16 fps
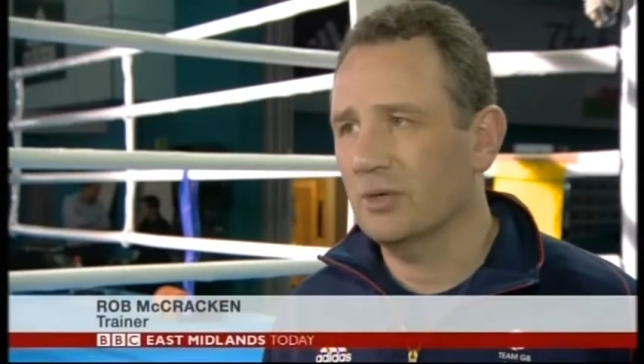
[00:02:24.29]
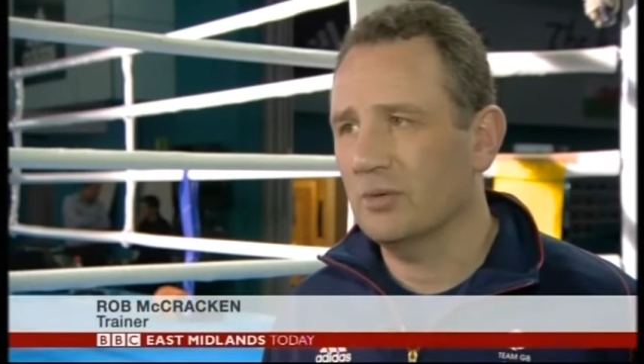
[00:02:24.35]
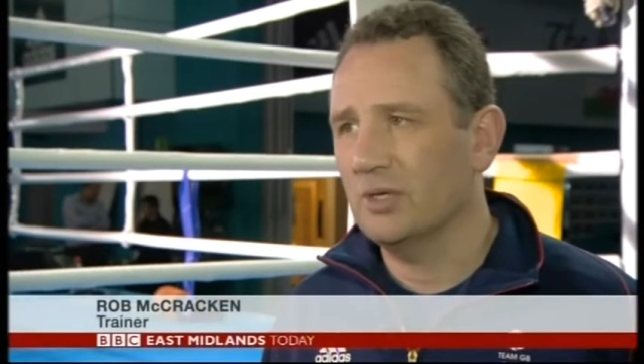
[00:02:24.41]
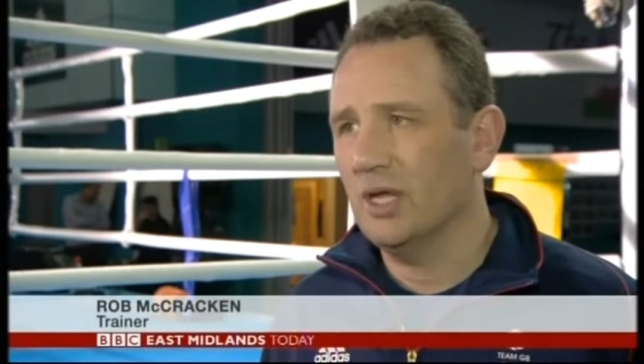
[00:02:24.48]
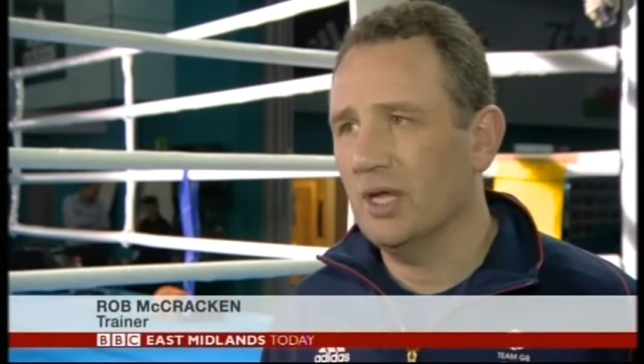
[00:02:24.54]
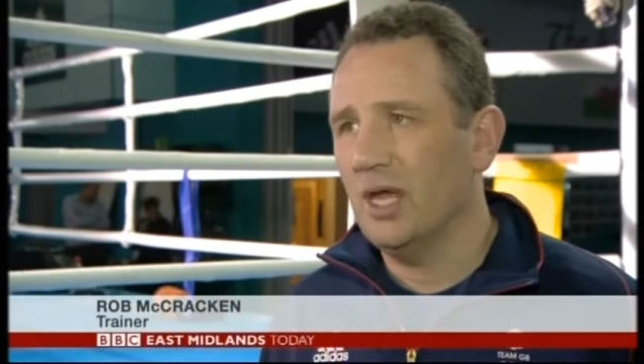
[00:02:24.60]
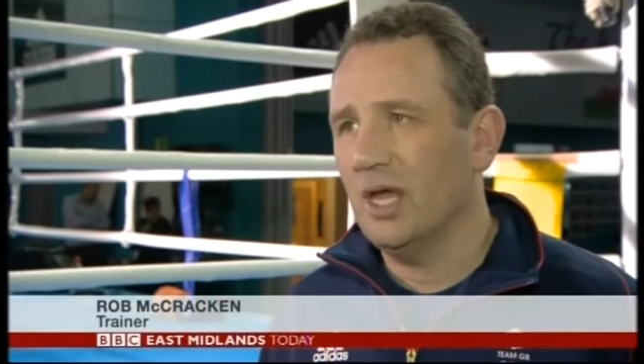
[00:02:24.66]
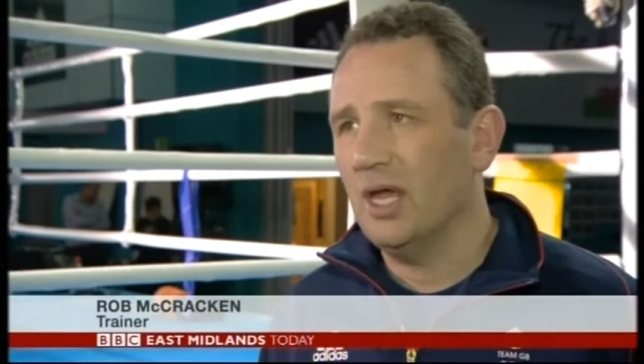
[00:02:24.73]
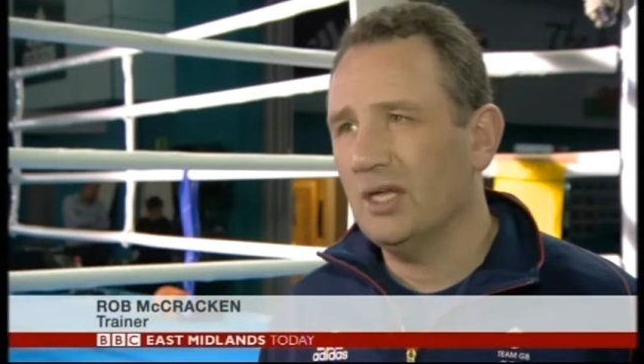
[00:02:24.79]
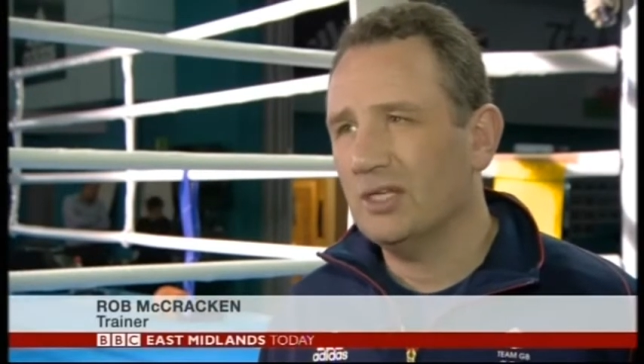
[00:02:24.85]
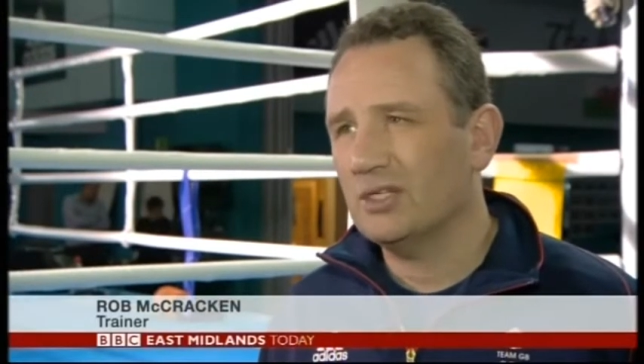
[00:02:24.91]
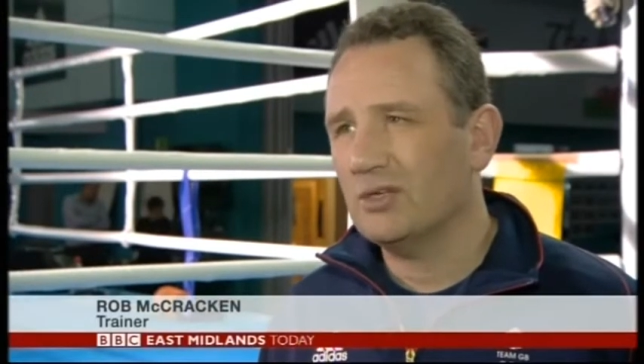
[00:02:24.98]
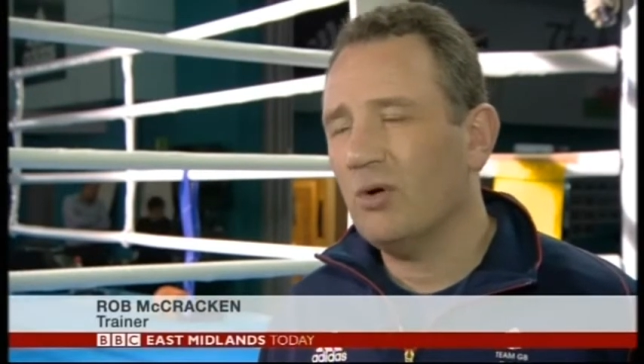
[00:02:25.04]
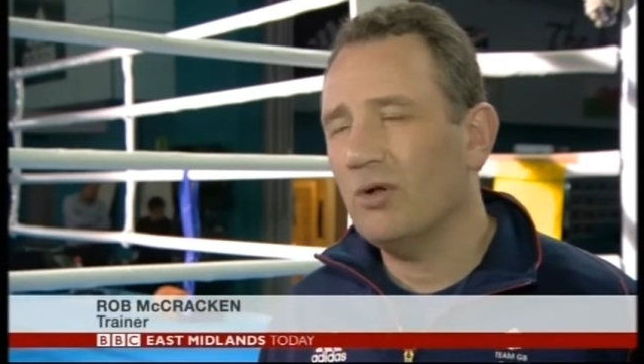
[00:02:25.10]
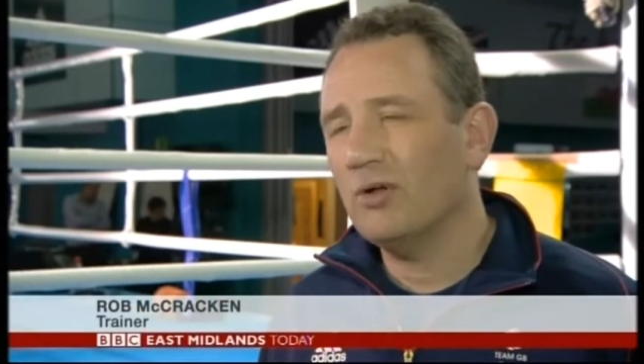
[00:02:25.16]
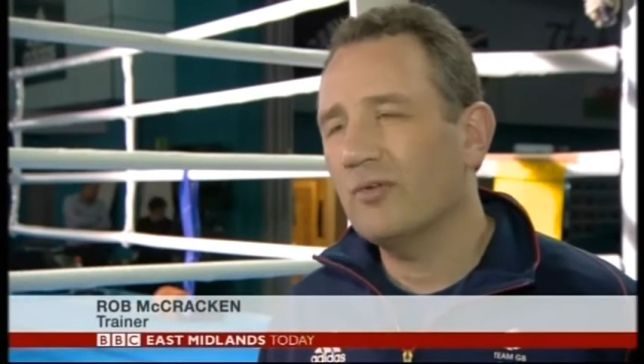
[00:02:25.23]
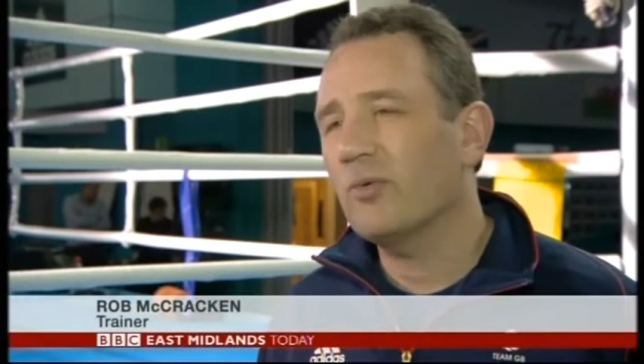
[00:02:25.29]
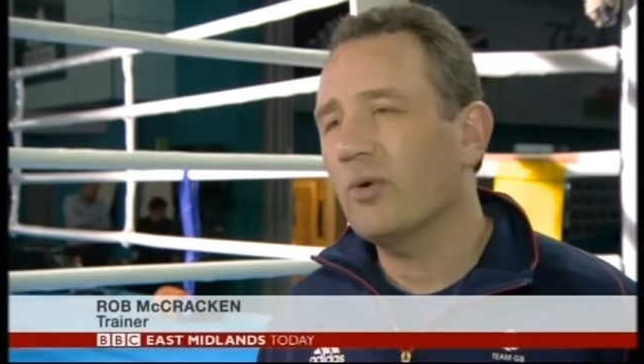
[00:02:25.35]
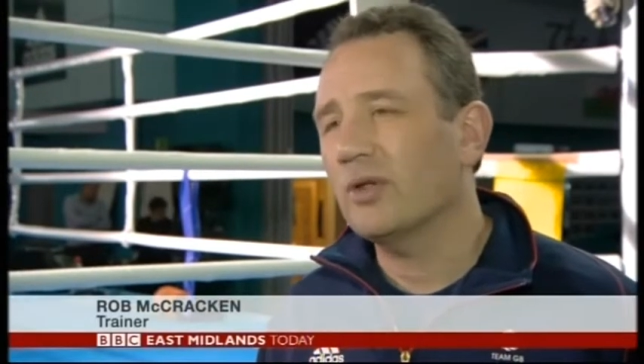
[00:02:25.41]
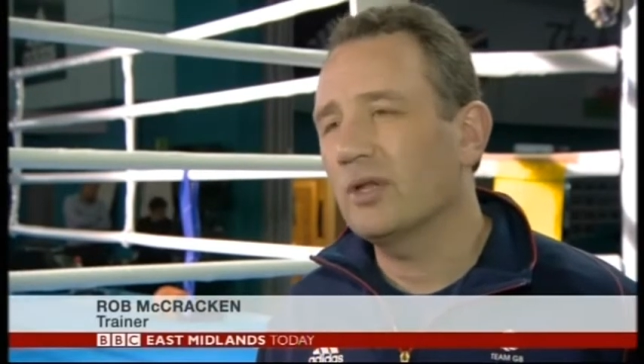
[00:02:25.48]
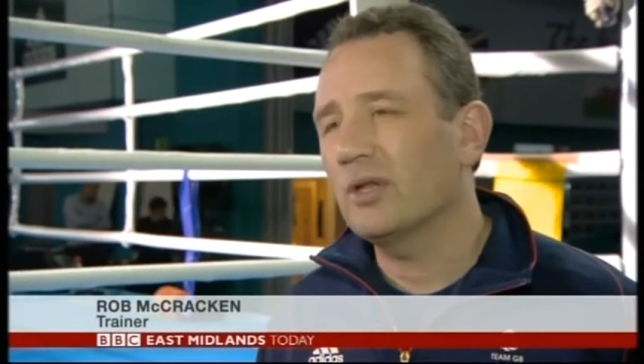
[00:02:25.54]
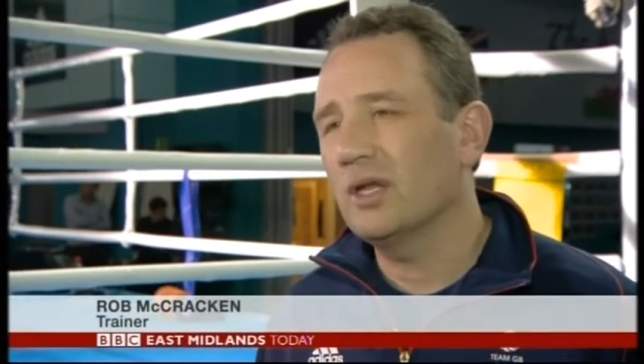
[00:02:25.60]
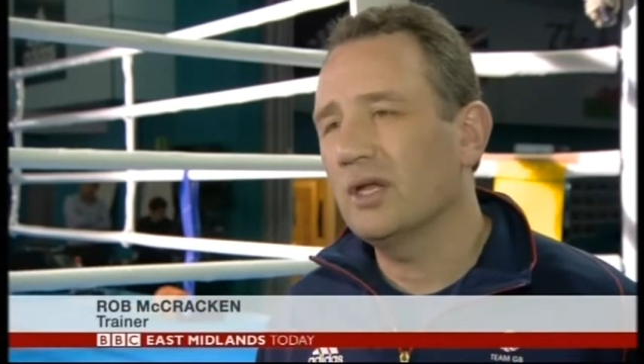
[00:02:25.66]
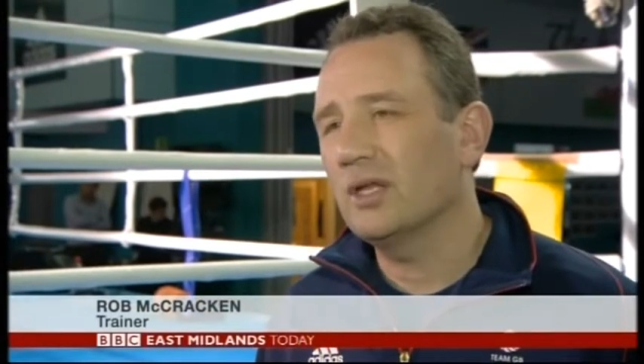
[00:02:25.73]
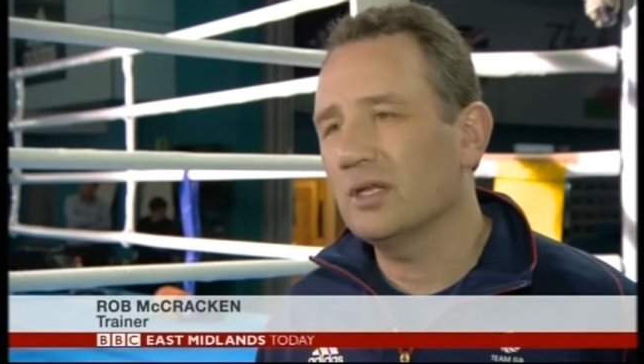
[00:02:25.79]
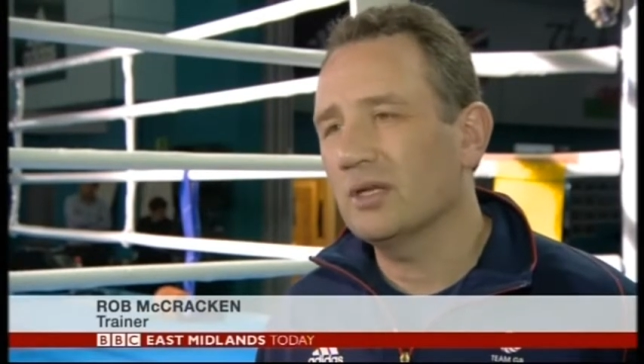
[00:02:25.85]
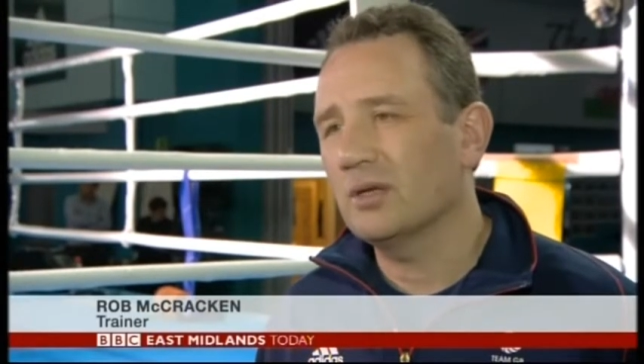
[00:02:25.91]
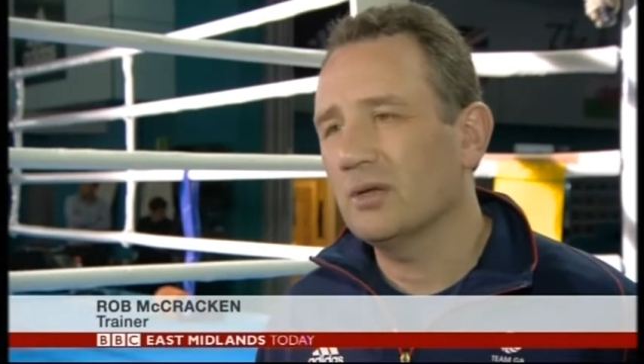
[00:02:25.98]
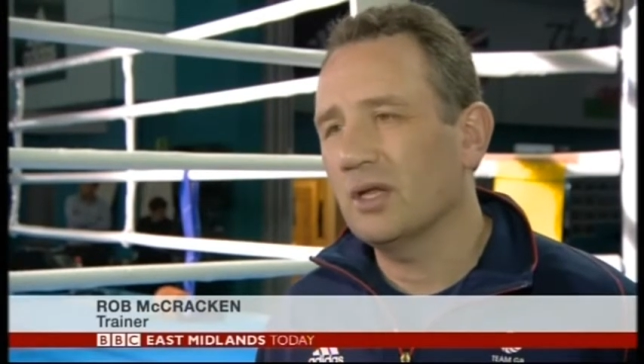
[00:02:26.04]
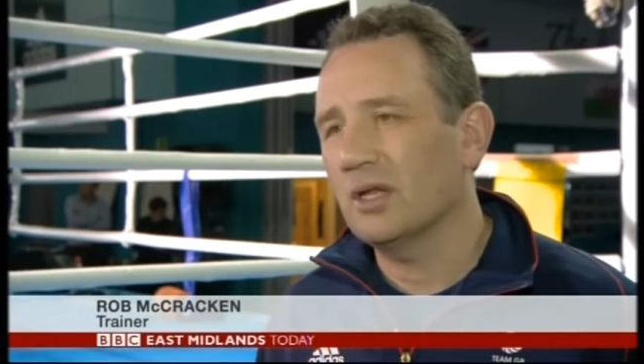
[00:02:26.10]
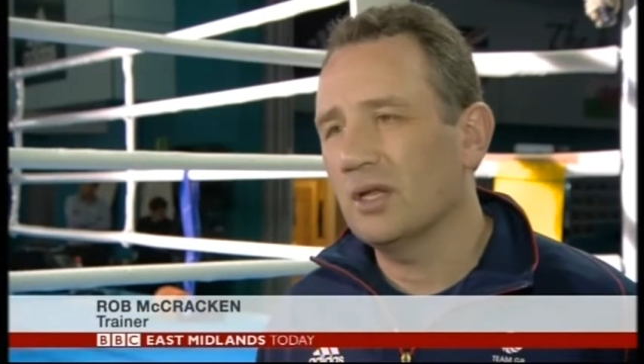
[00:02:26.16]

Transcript: So he, he's kind of what you need in a,